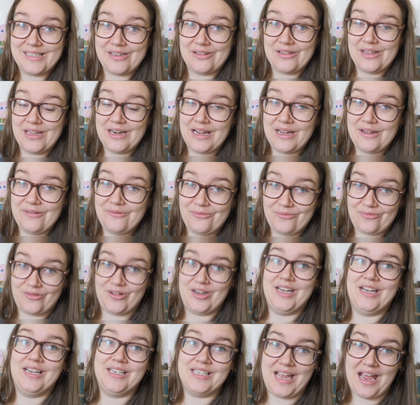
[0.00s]
So then I
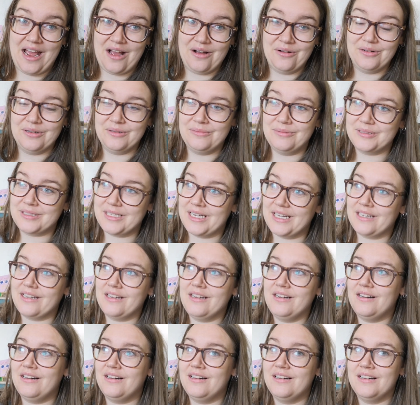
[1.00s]
freaked out. I was like,
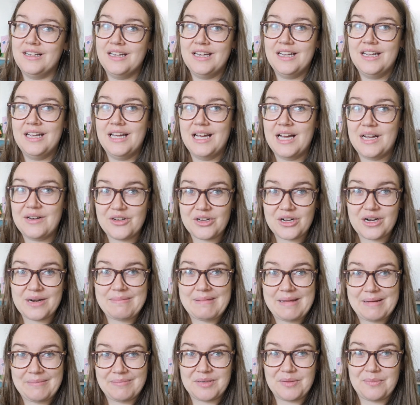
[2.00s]
oh, I'm not going to
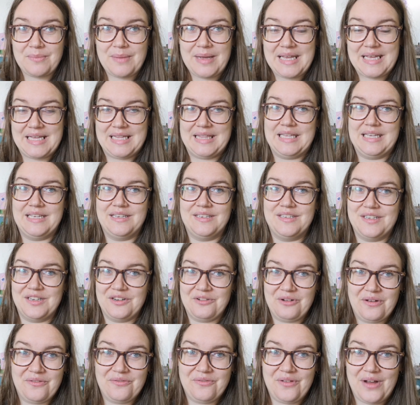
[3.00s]
be able to make this. You
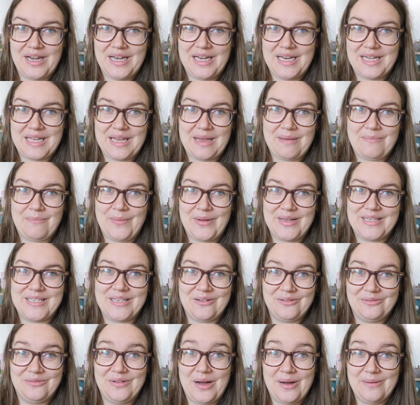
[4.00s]
know, I finally gave
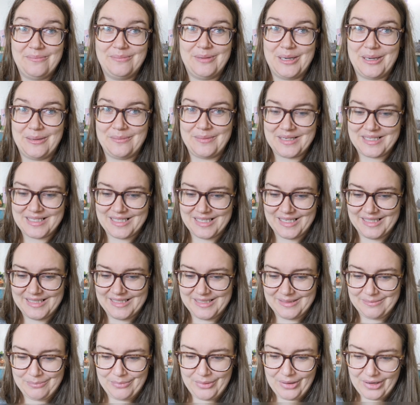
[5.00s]
myself up and I'm
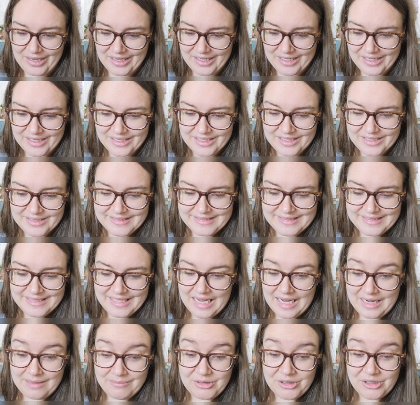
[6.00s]
excited by it.
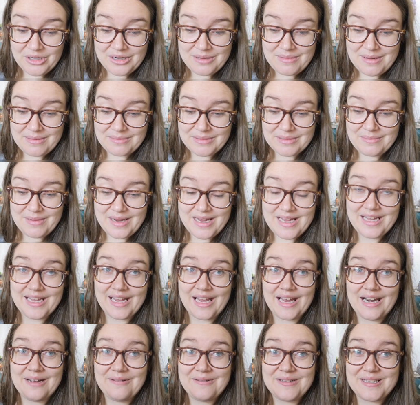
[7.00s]
And I'm not going to be able to make
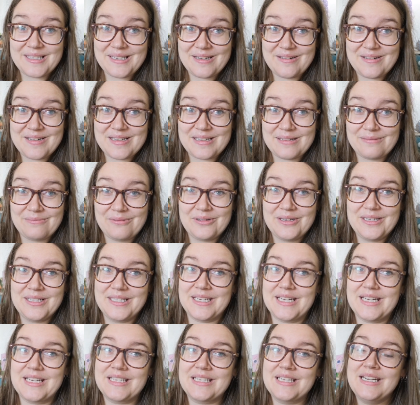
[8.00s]
it. And I was so
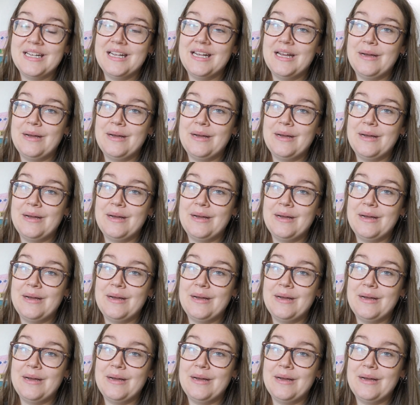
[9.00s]
disappointed.